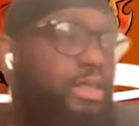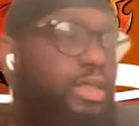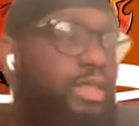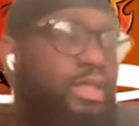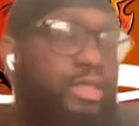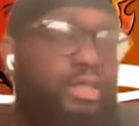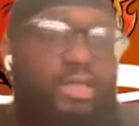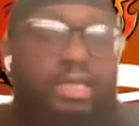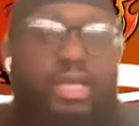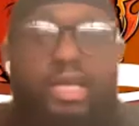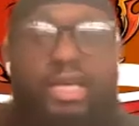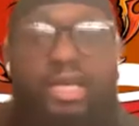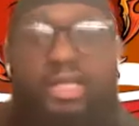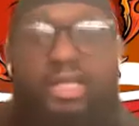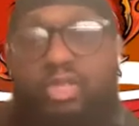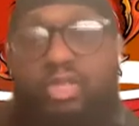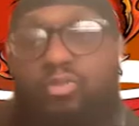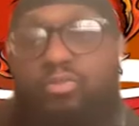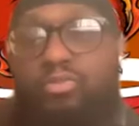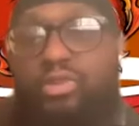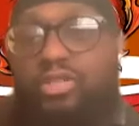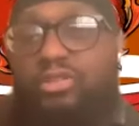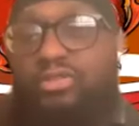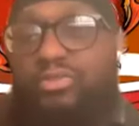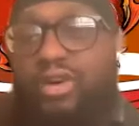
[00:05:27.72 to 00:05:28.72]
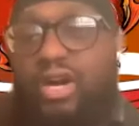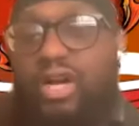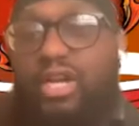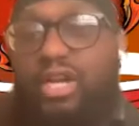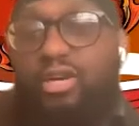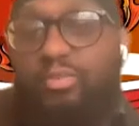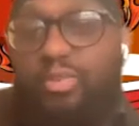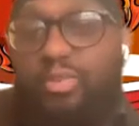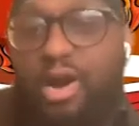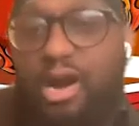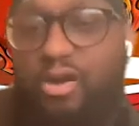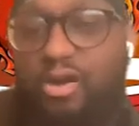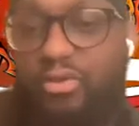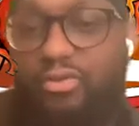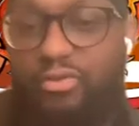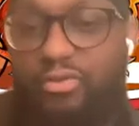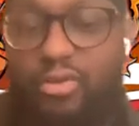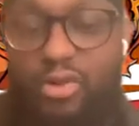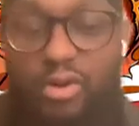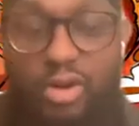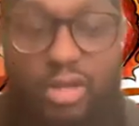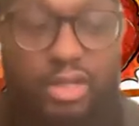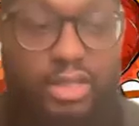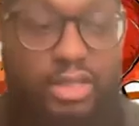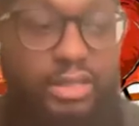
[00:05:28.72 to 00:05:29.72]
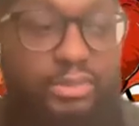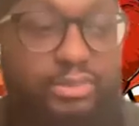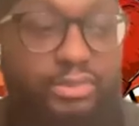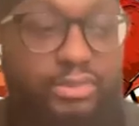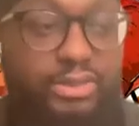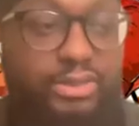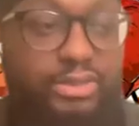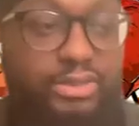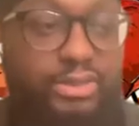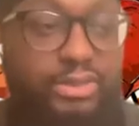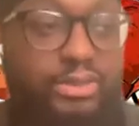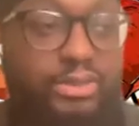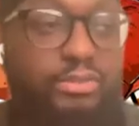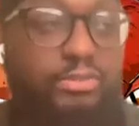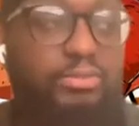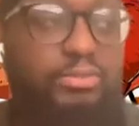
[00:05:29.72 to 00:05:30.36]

Lakers have too much firepower for the Clippers,